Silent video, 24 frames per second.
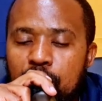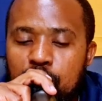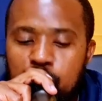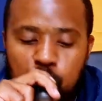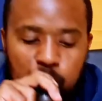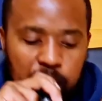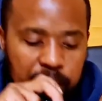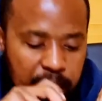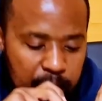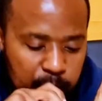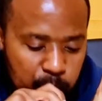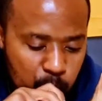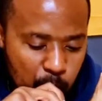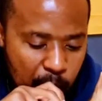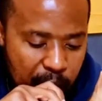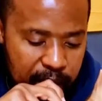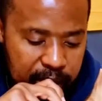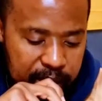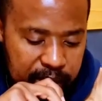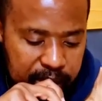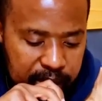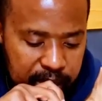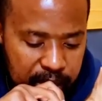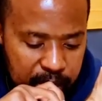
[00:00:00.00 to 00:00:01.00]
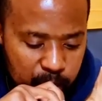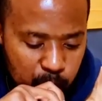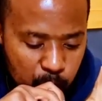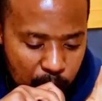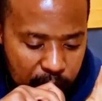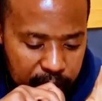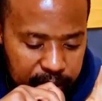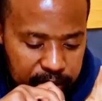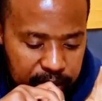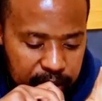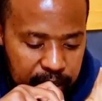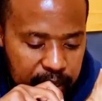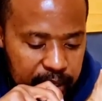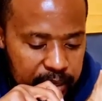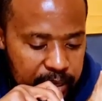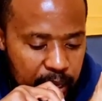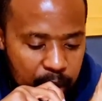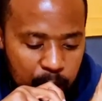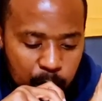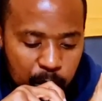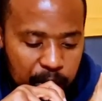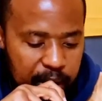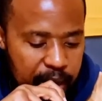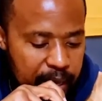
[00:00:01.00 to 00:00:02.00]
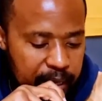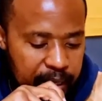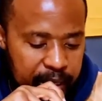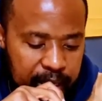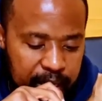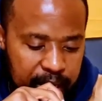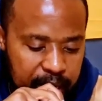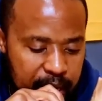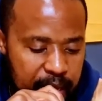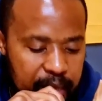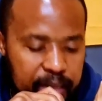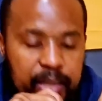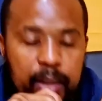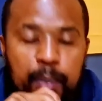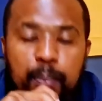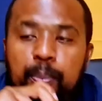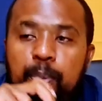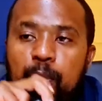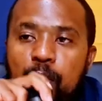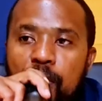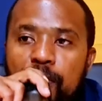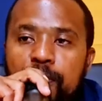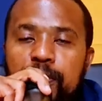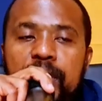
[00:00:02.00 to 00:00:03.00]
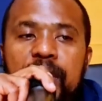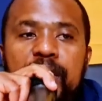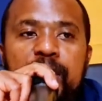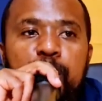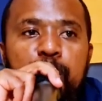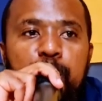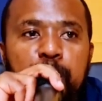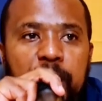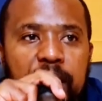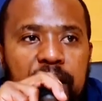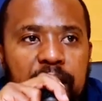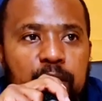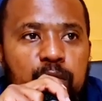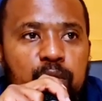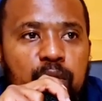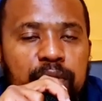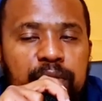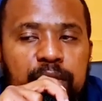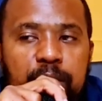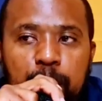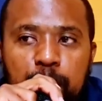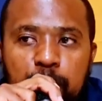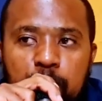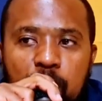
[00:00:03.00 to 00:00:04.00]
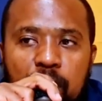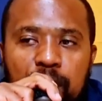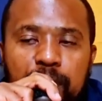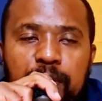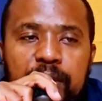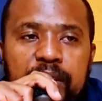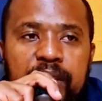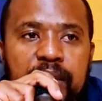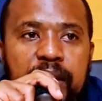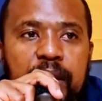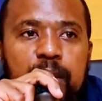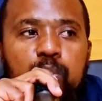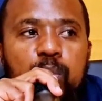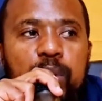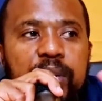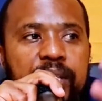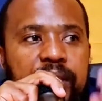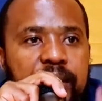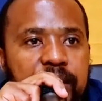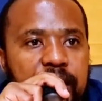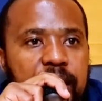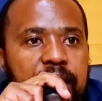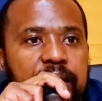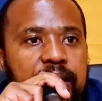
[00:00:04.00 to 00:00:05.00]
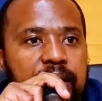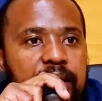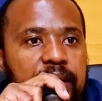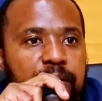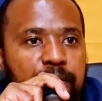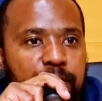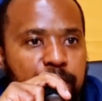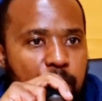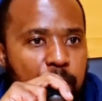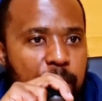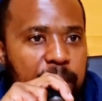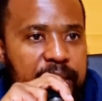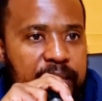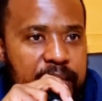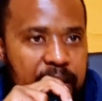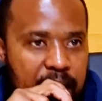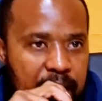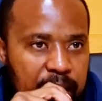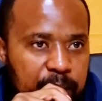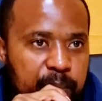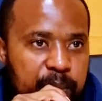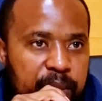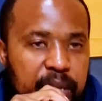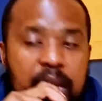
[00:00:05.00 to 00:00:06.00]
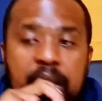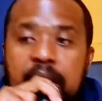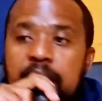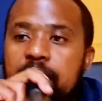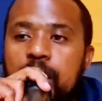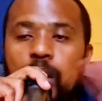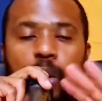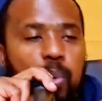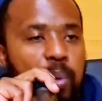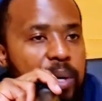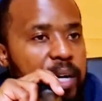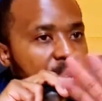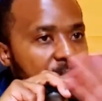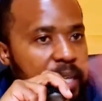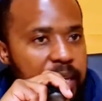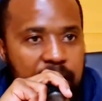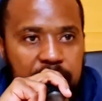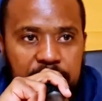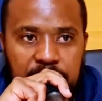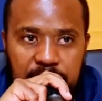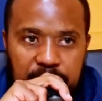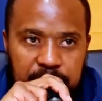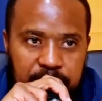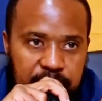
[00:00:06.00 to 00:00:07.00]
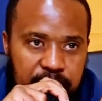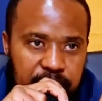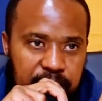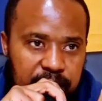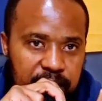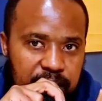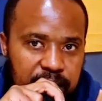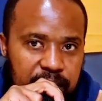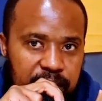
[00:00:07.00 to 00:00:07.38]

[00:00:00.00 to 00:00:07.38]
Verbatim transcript: So that's why it says what? They don't want to hear the prophet, the spirit of the prophets that was sent in the former times. They don't want to hear that.